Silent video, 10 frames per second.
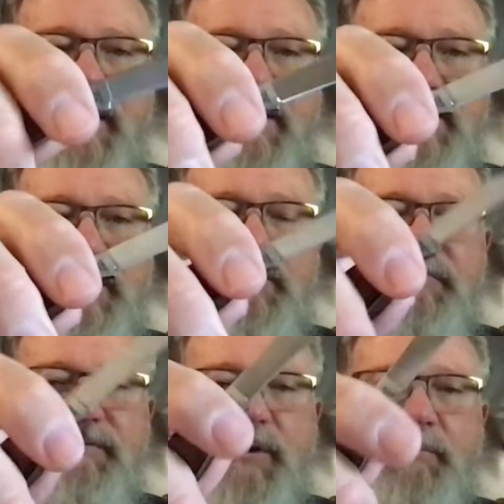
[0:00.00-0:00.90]

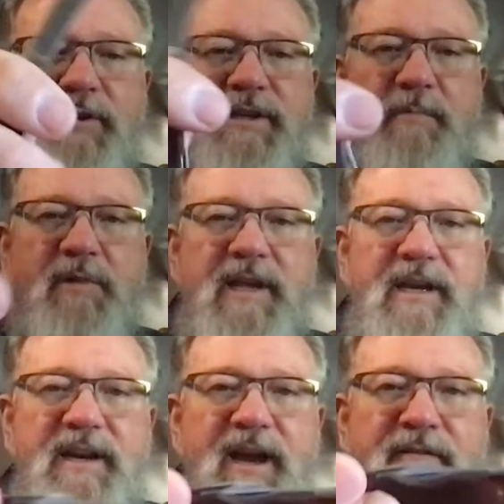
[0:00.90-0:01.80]
So for a
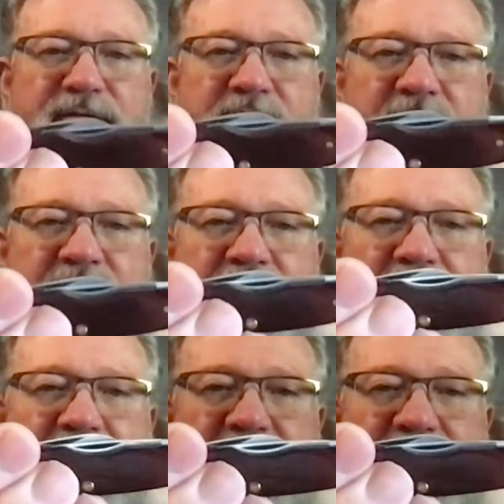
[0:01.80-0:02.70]
multi-bladed knife,
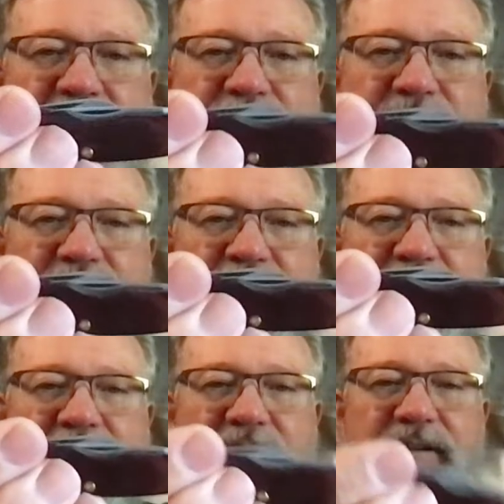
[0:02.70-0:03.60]

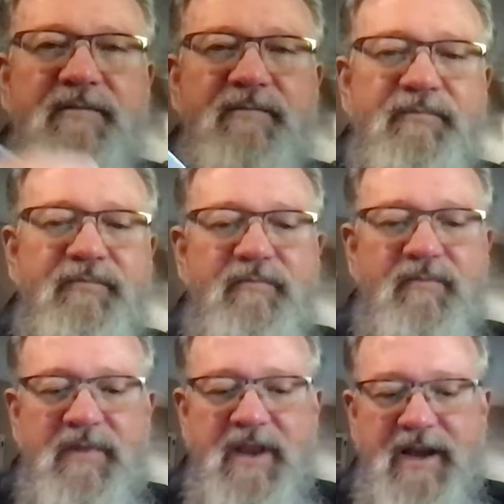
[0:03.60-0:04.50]
definitely
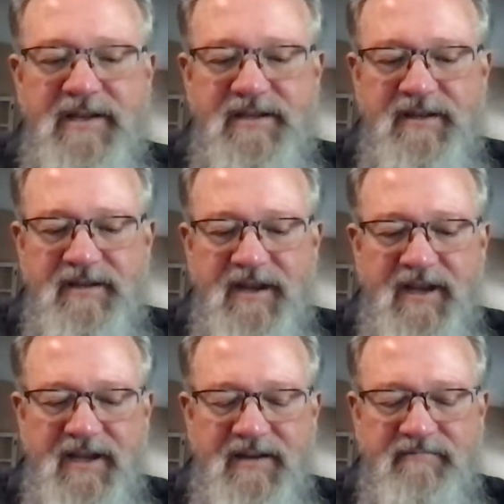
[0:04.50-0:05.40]
nice
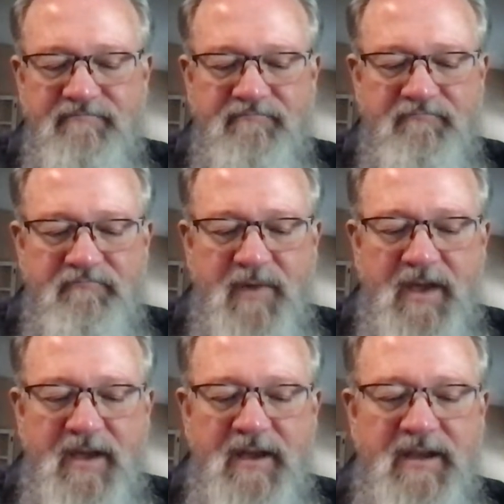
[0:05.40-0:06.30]
and
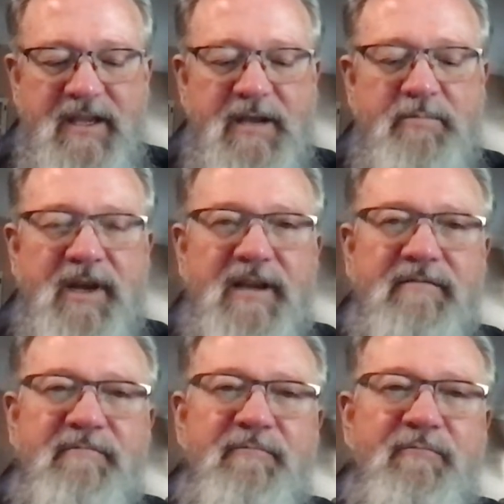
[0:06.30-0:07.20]
keeping,